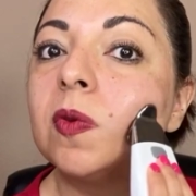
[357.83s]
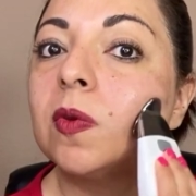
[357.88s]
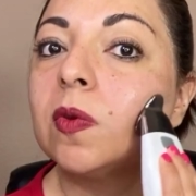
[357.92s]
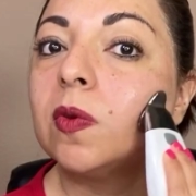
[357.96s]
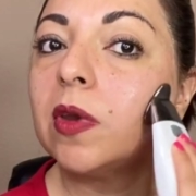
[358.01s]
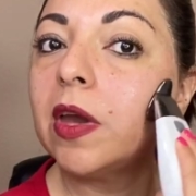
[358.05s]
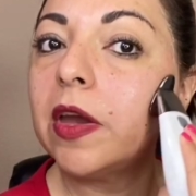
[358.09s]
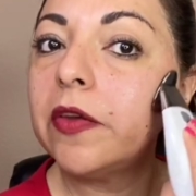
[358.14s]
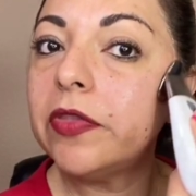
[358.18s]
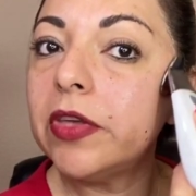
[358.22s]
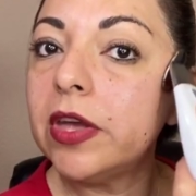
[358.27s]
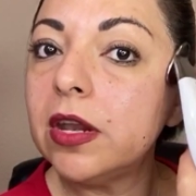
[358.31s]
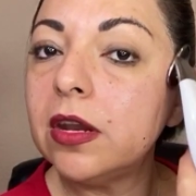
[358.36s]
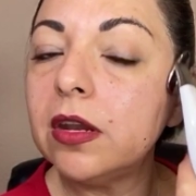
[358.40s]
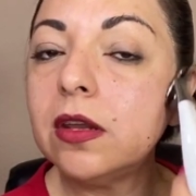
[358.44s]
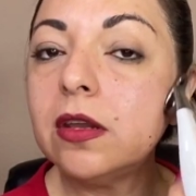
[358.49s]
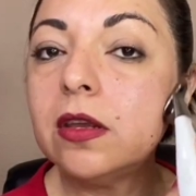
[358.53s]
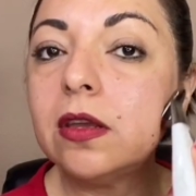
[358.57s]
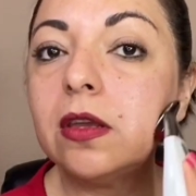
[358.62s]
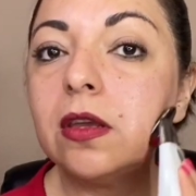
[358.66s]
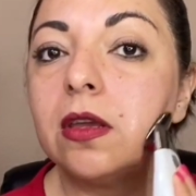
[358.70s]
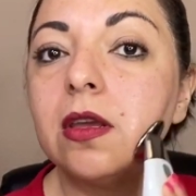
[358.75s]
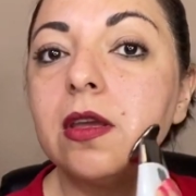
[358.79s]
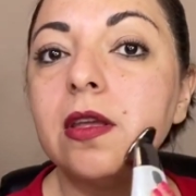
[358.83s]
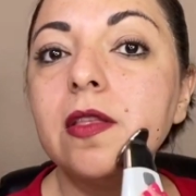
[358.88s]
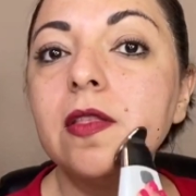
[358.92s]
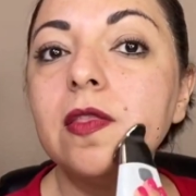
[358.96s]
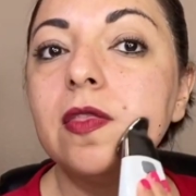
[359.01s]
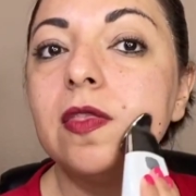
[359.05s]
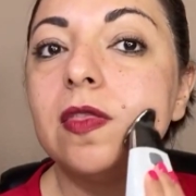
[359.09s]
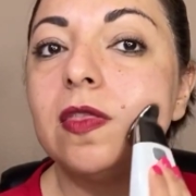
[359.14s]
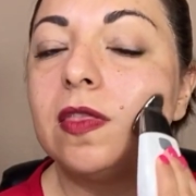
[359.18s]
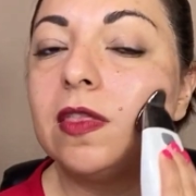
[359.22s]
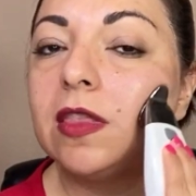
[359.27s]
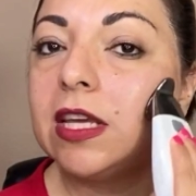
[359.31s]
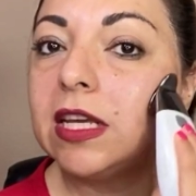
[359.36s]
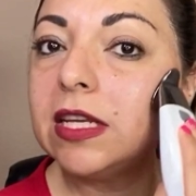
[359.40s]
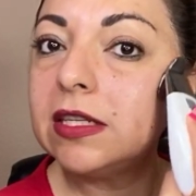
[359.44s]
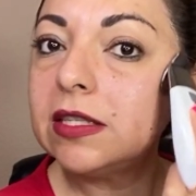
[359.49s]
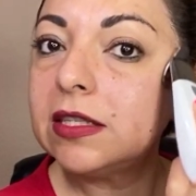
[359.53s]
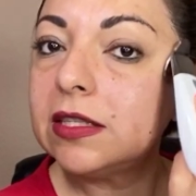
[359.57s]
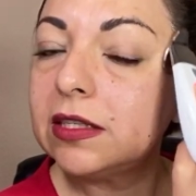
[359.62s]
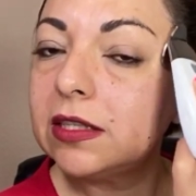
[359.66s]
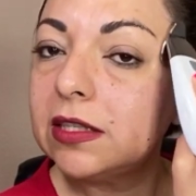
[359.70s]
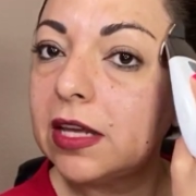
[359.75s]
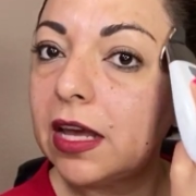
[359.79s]
and then this
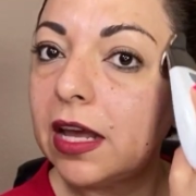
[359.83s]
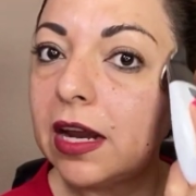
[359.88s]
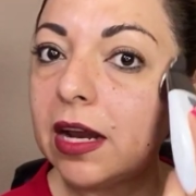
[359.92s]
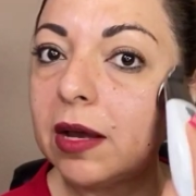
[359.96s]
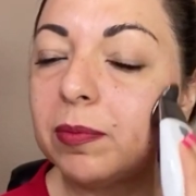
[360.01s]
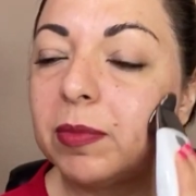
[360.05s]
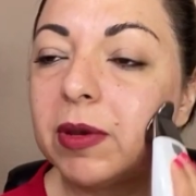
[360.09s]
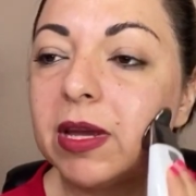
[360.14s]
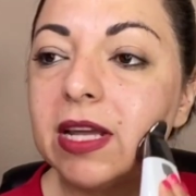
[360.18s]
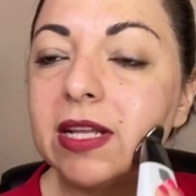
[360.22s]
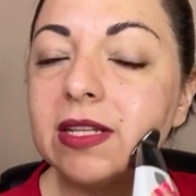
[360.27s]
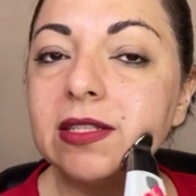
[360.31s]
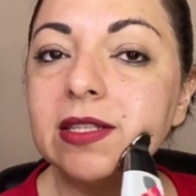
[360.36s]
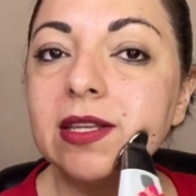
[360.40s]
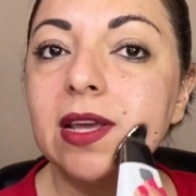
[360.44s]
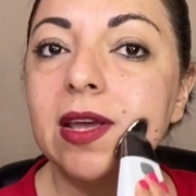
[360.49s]
setup, it's